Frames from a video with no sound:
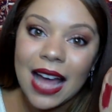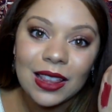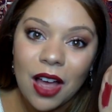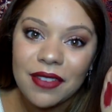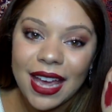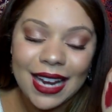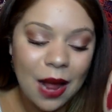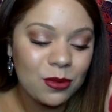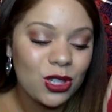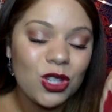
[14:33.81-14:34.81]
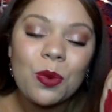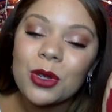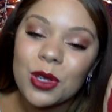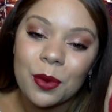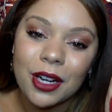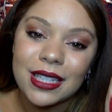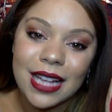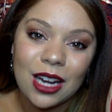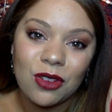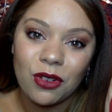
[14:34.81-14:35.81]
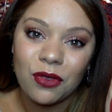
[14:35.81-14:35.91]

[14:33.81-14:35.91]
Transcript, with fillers: love it. I'm super, super excited for